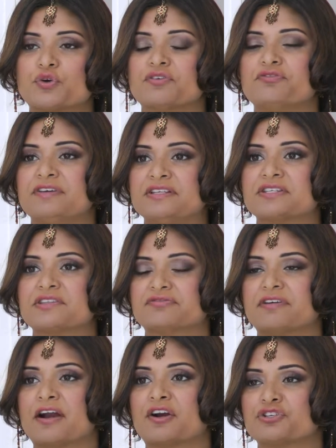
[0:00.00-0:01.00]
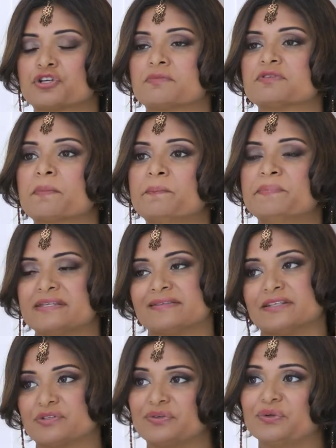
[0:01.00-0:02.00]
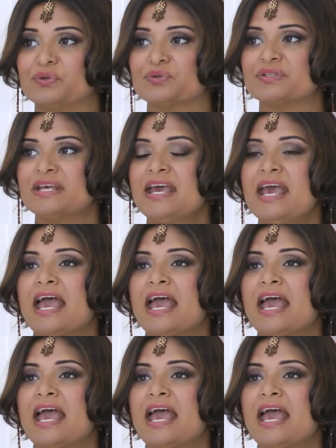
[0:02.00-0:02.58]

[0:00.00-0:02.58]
sort of feet to the fire in terms of business news.